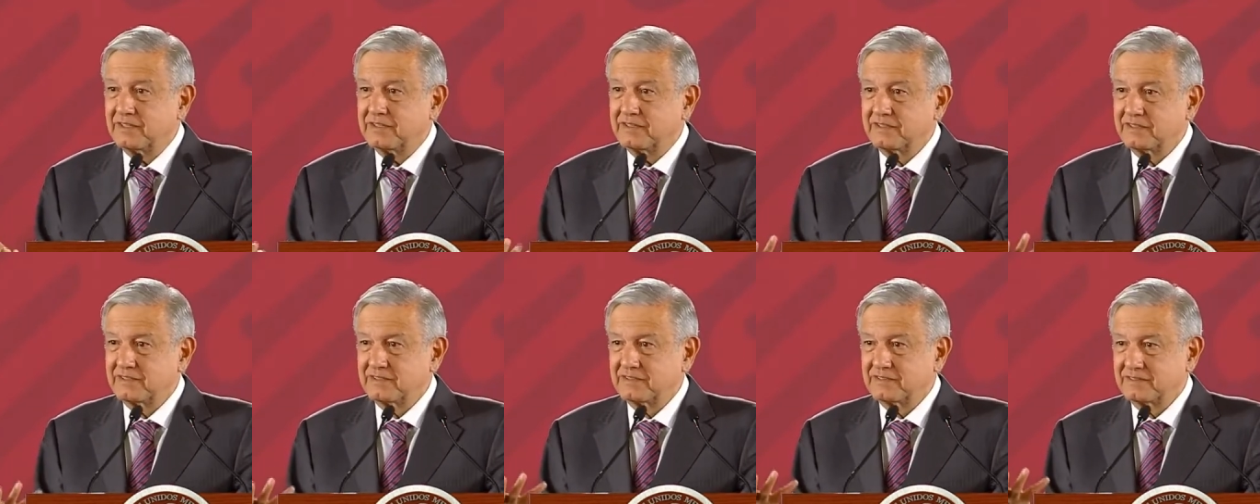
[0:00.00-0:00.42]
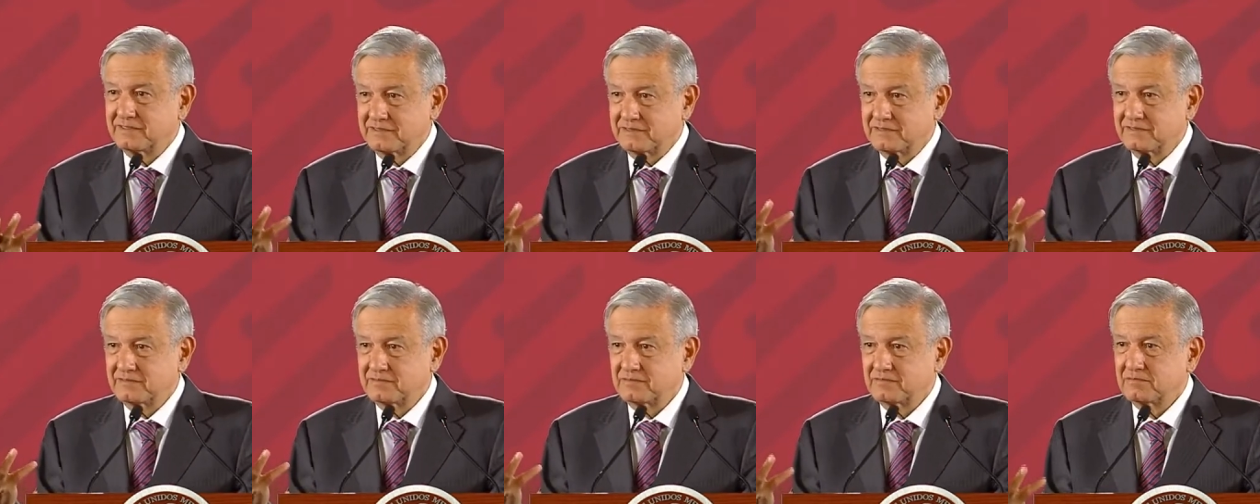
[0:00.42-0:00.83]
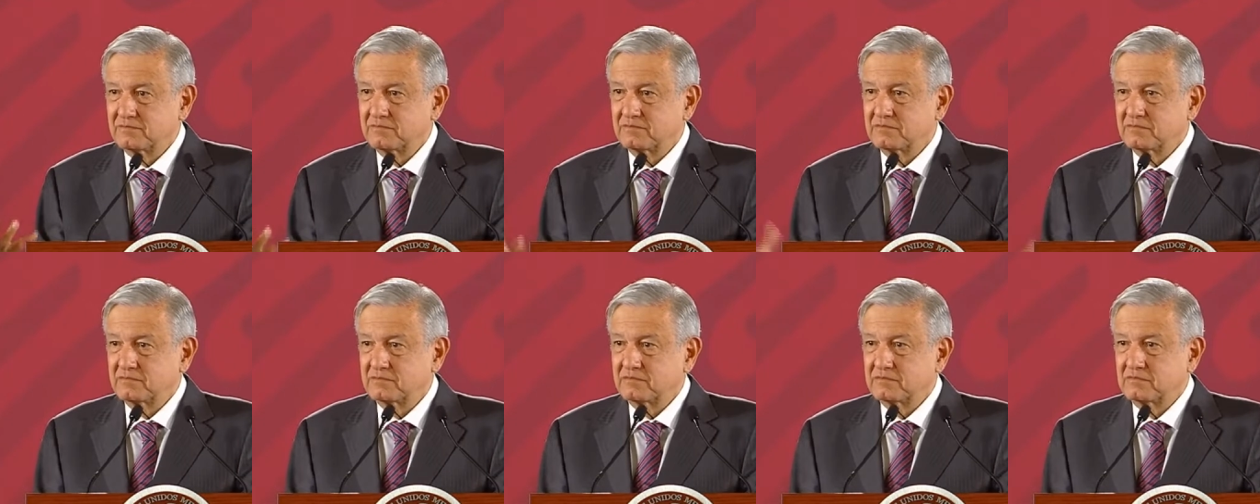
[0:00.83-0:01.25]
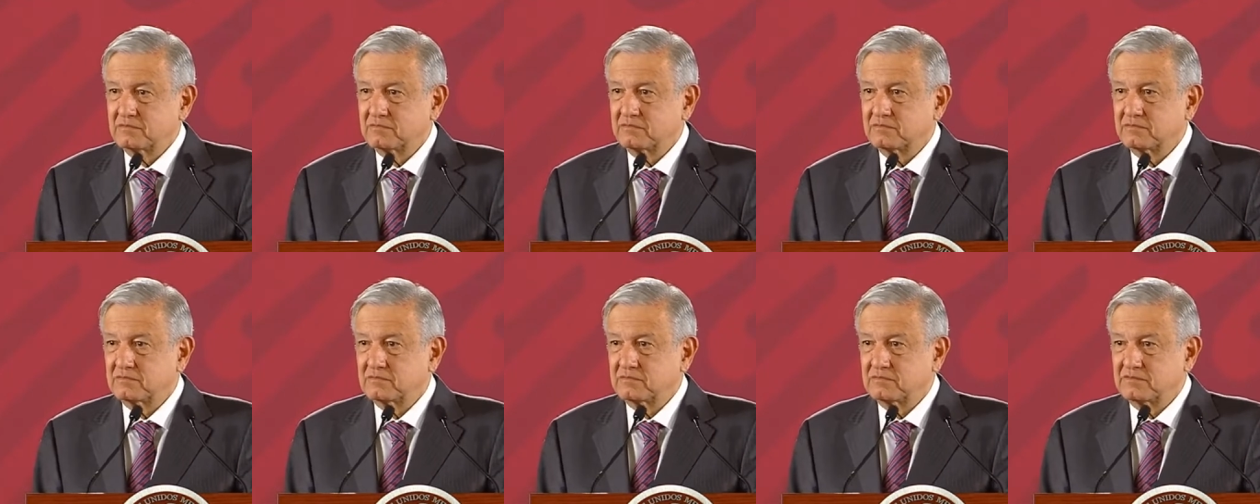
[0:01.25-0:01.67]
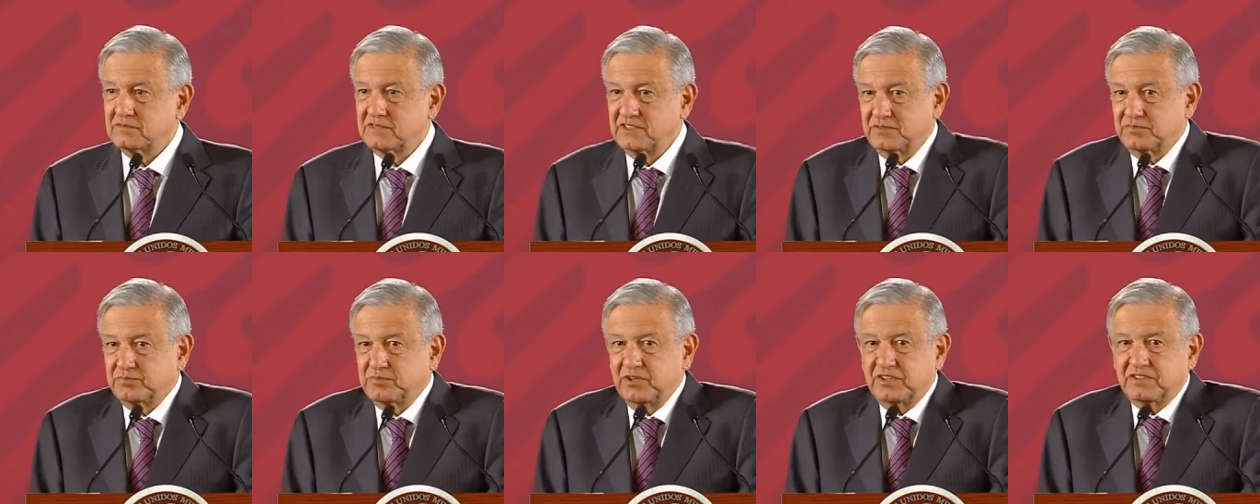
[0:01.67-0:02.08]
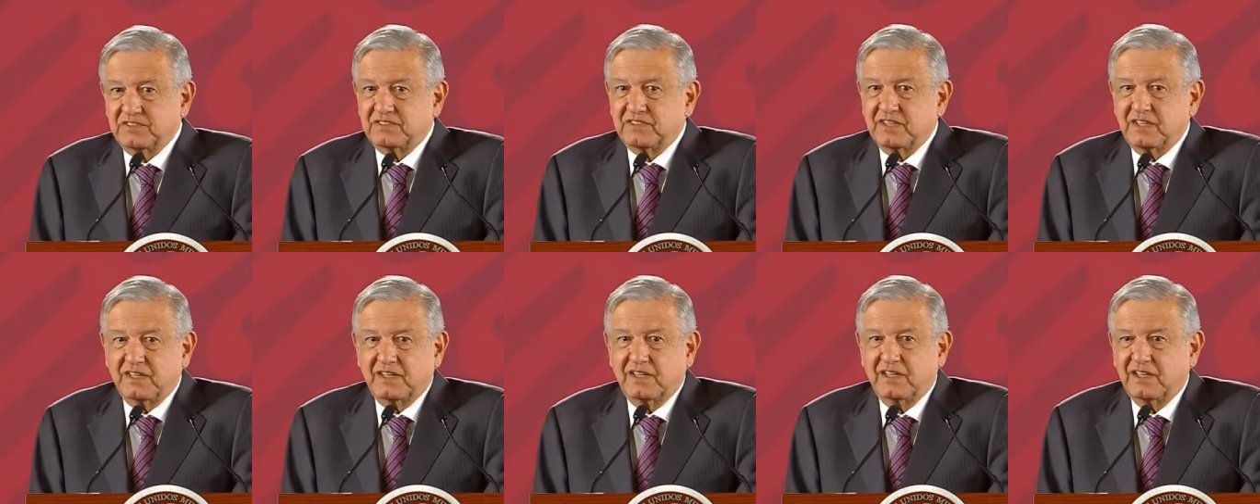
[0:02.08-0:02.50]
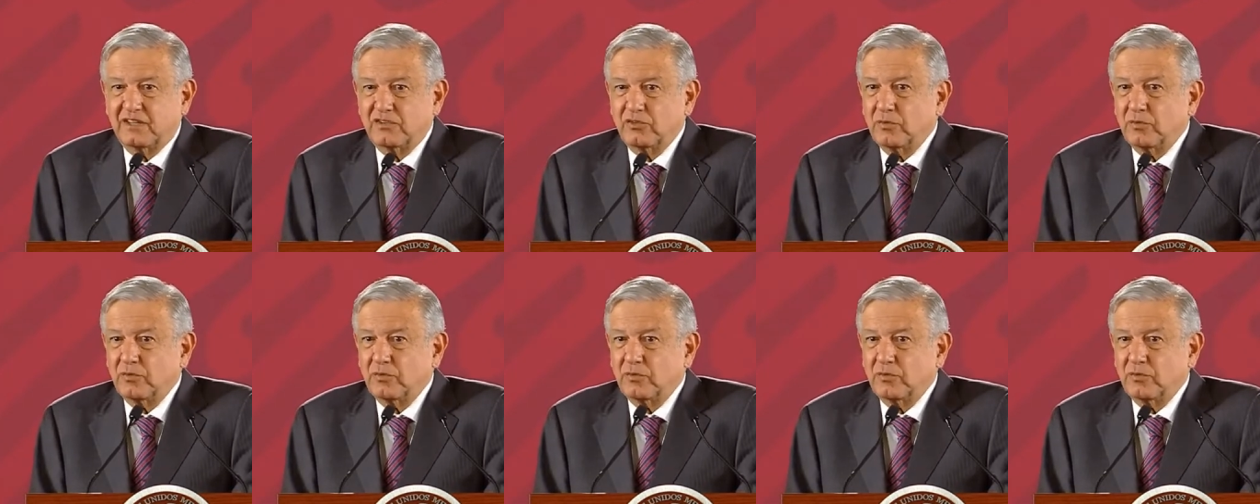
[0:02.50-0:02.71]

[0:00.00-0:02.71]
A, a collective uh,